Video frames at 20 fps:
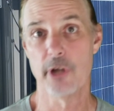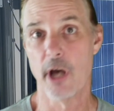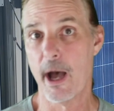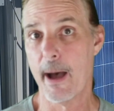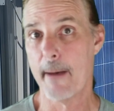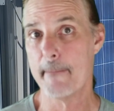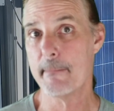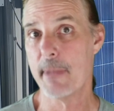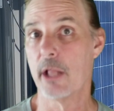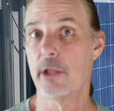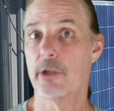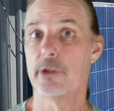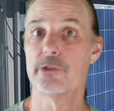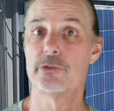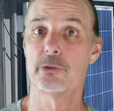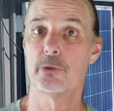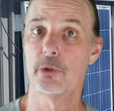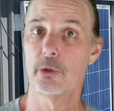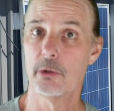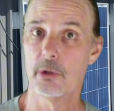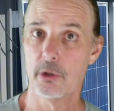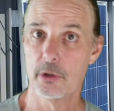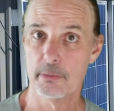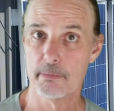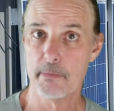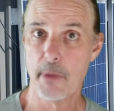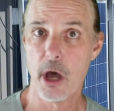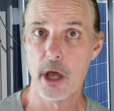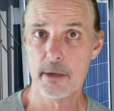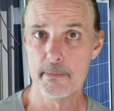top balance or
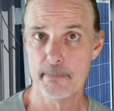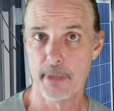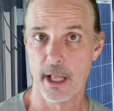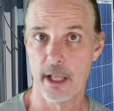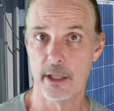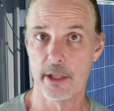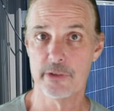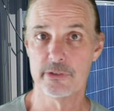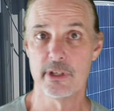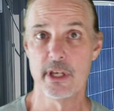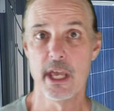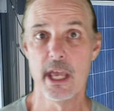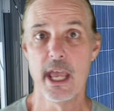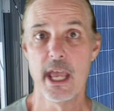bottom balance.